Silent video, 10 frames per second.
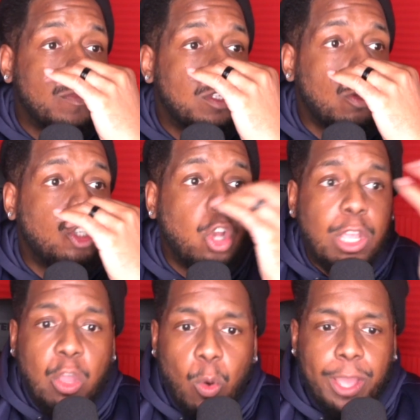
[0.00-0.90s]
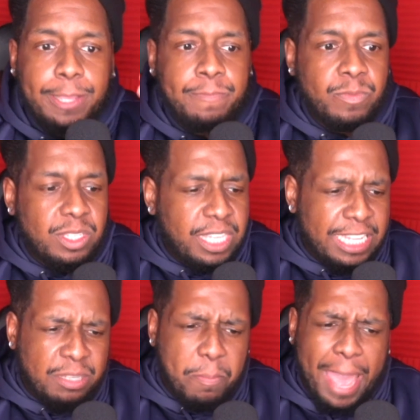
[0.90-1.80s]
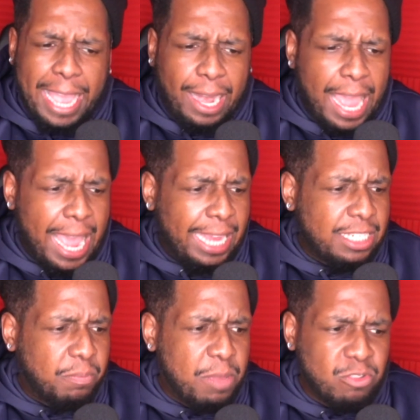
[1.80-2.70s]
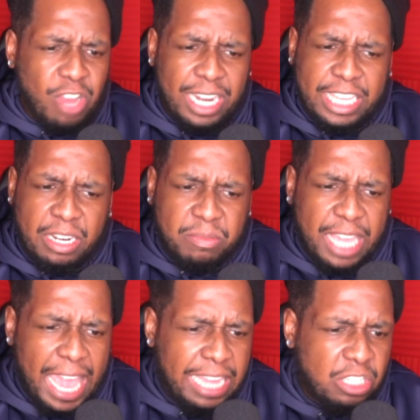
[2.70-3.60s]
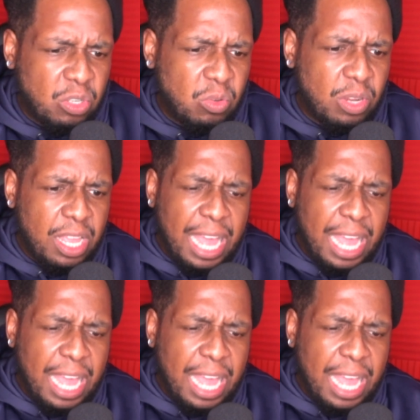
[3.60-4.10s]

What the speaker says: So Joe Coy is getting some backlash. People trying to get him canceled.